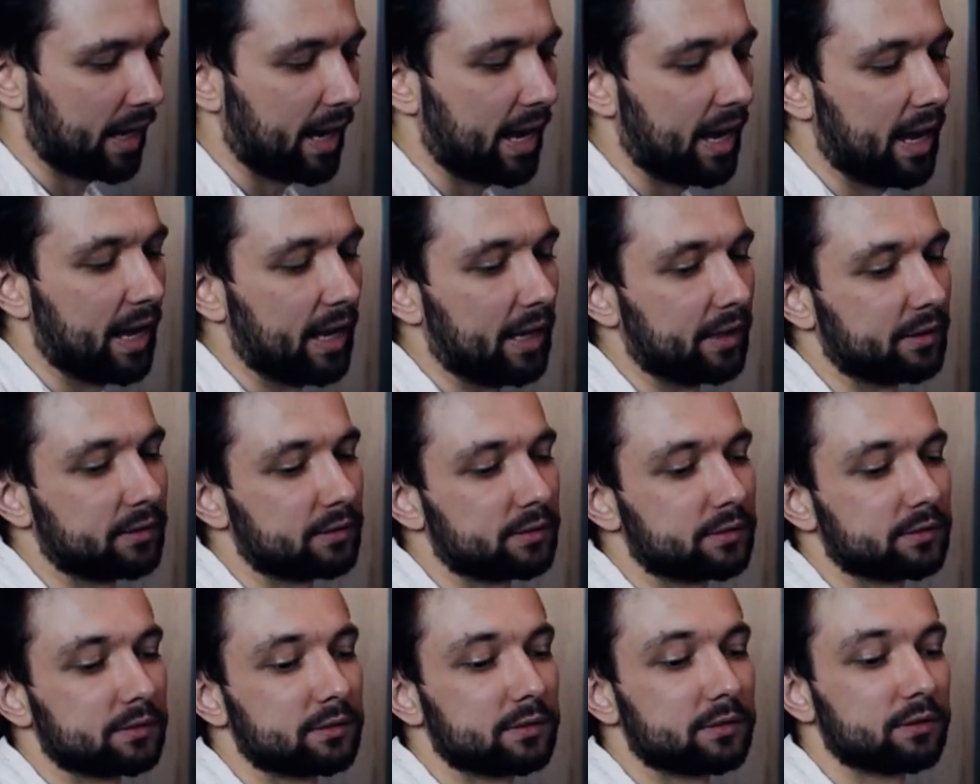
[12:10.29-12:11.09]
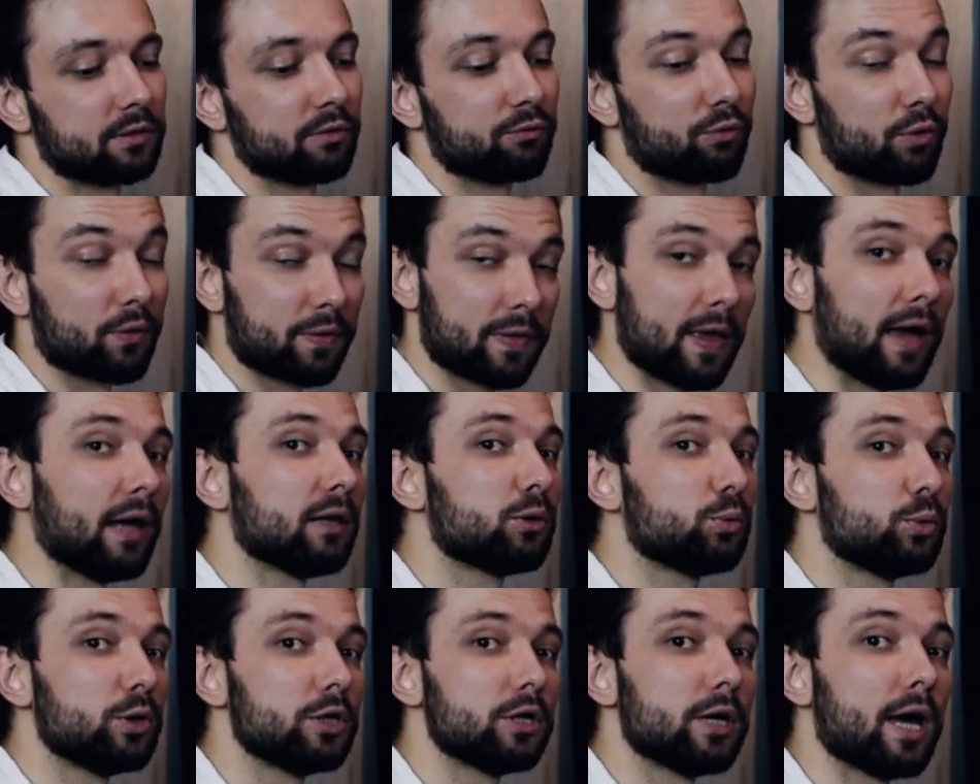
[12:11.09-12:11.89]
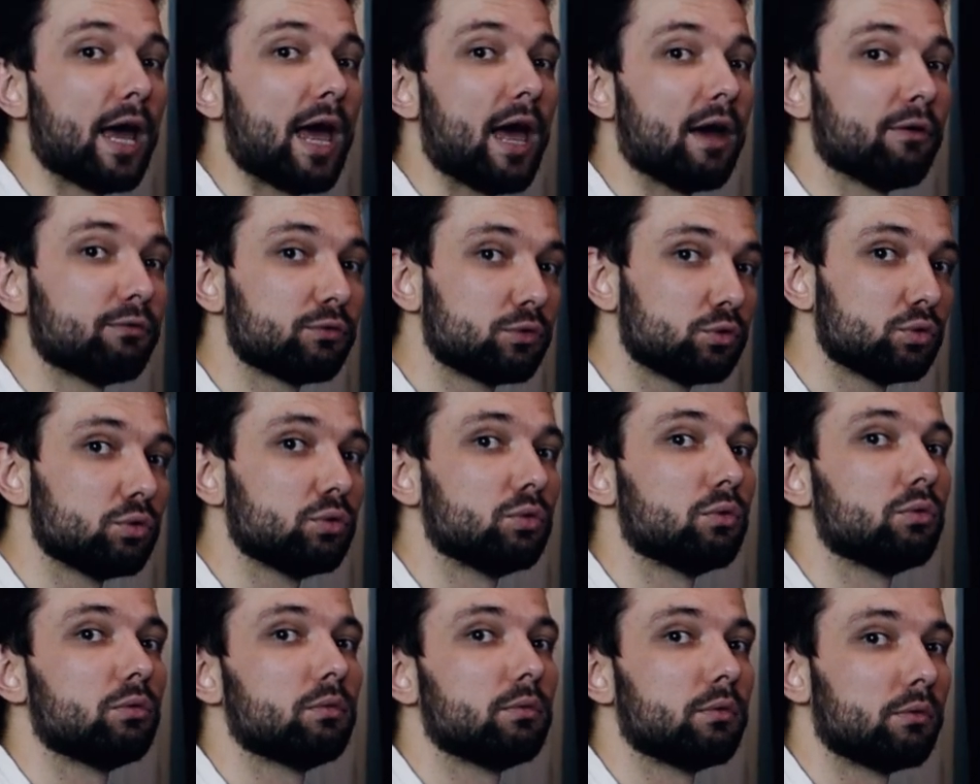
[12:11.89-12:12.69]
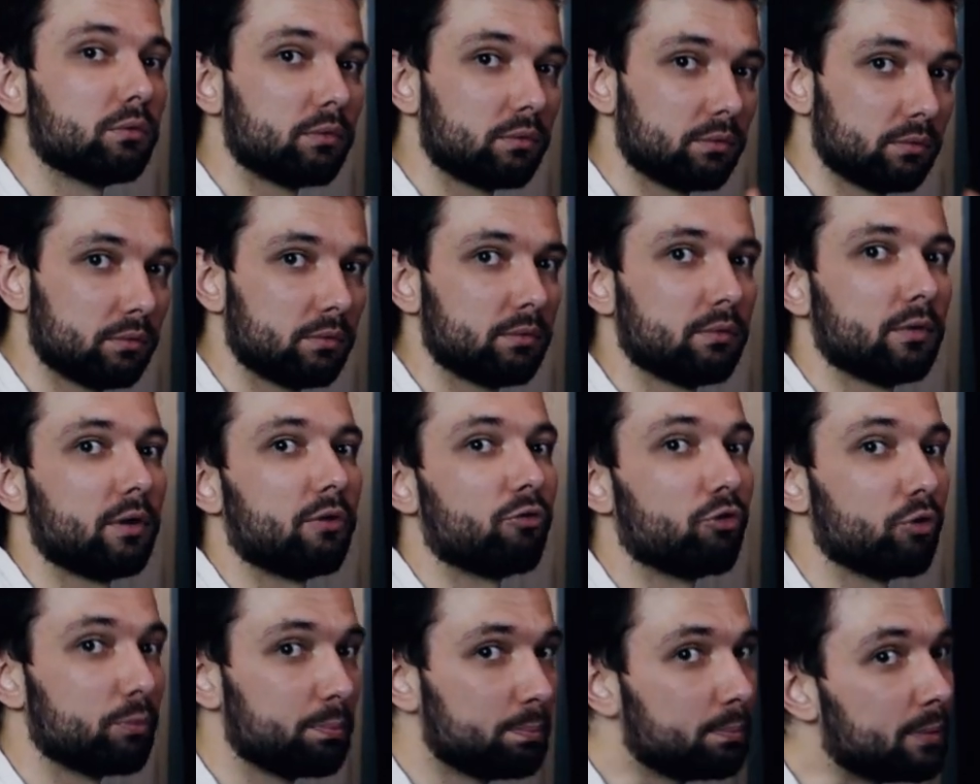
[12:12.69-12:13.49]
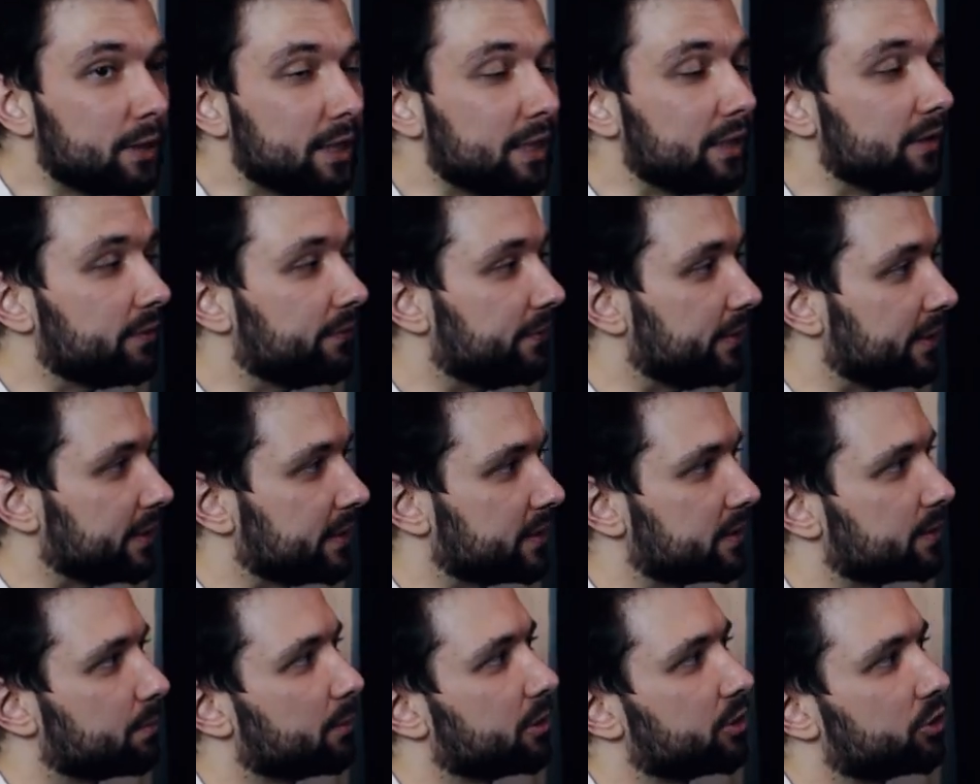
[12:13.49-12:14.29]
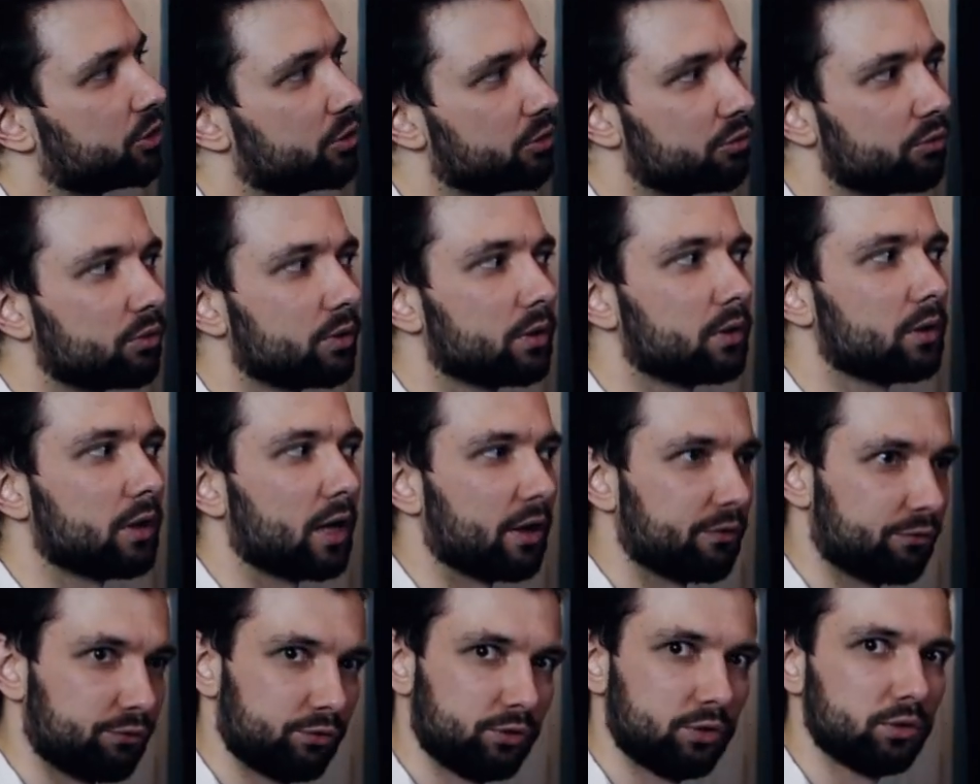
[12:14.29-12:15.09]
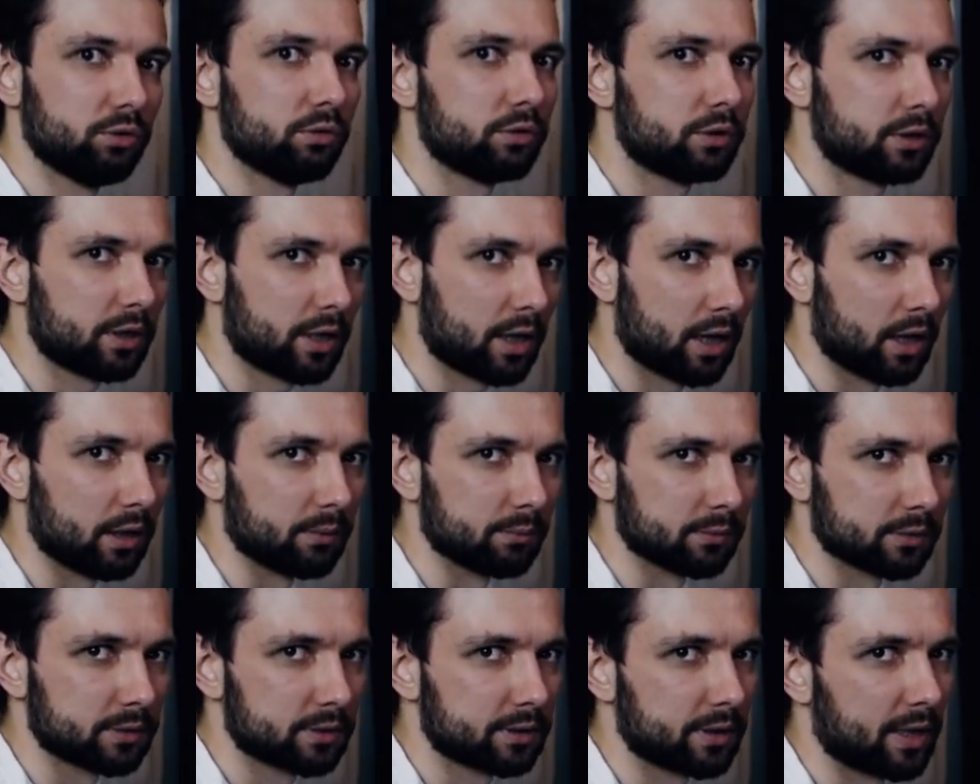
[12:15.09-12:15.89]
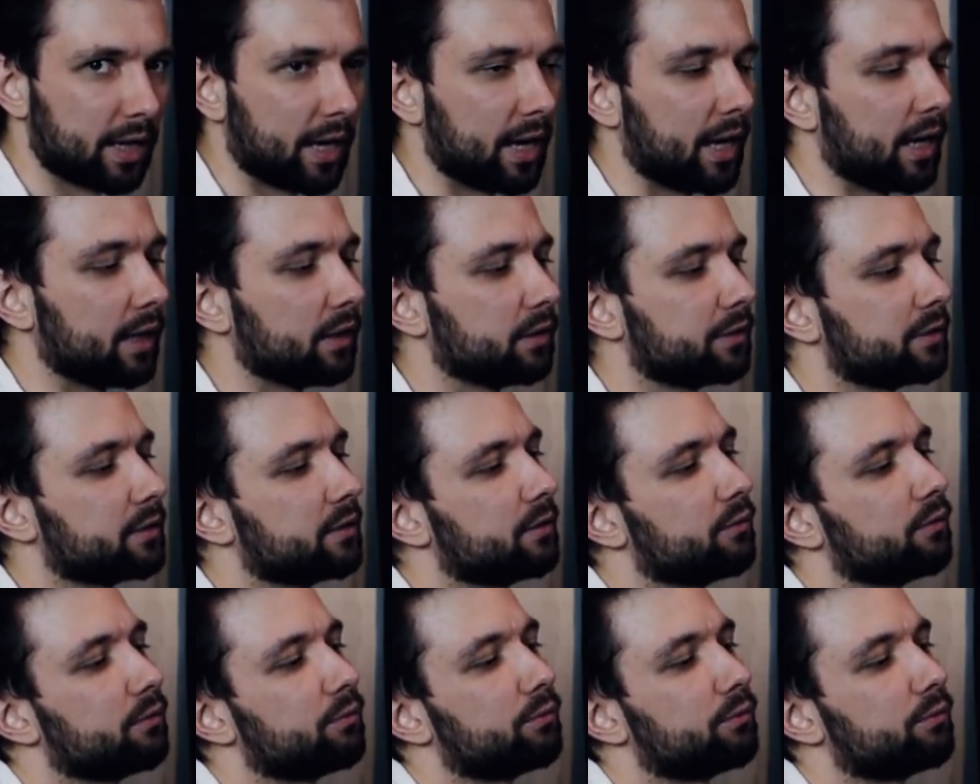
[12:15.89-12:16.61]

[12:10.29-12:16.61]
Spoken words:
And for that, we have to repeat this material a few times. And